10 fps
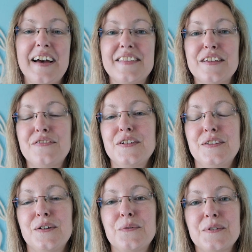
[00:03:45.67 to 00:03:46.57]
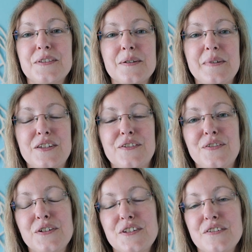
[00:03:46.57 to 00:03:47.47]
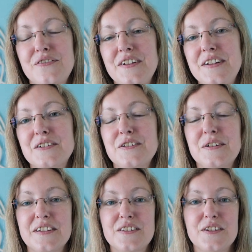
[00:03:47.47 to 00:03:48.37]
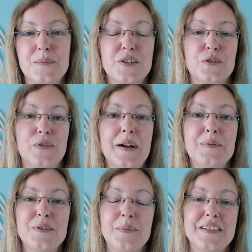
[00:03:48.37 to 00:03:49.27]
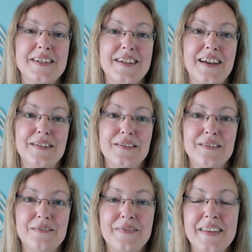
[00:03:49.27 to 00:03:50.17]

And if you don't want to miss future videos, you can subscribe to my channel.